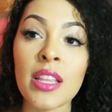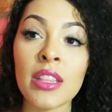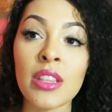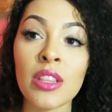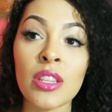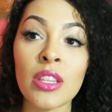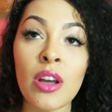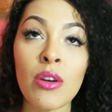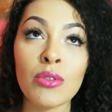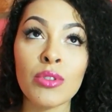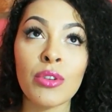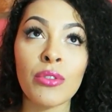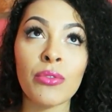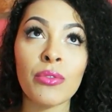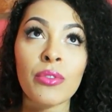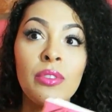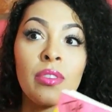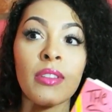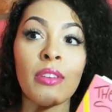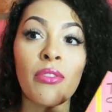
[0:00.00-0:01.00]
and those are
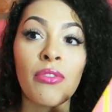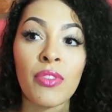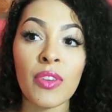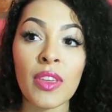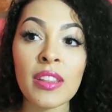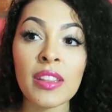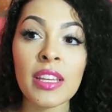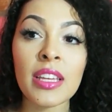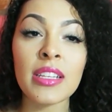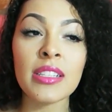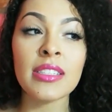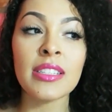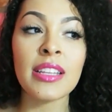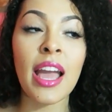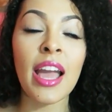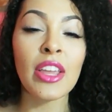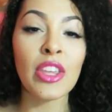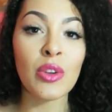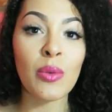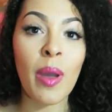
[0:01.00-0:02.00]
the feelings
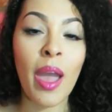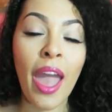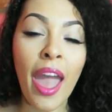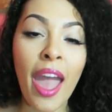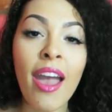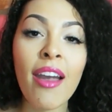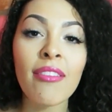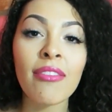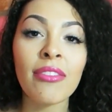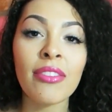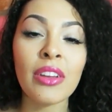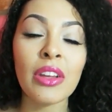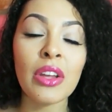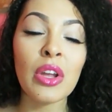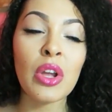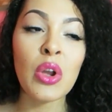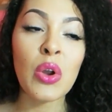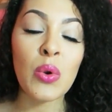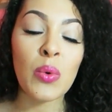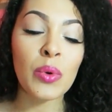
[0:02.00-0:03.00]
that you have
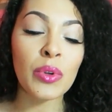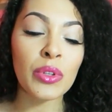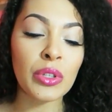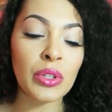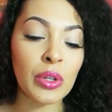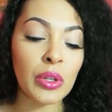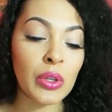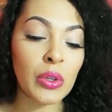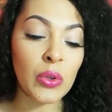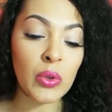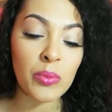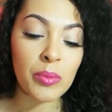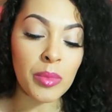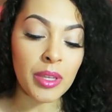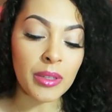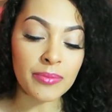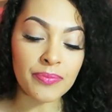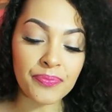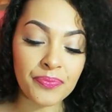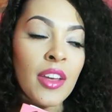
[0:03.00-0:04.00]
when you're a
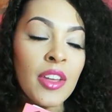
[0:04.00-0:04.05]
human.